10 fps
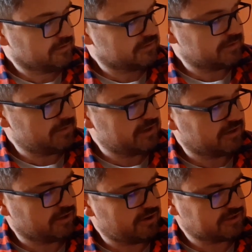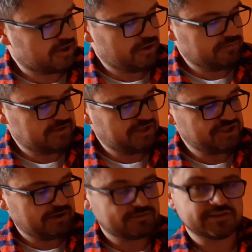to make a nice cosy
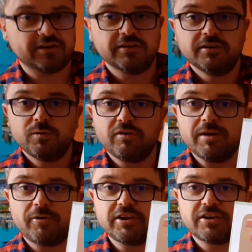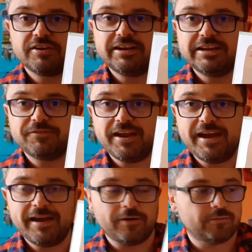shelter. Where am I going to live
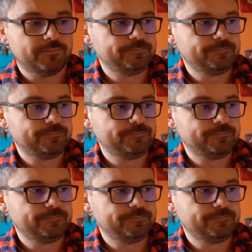now?"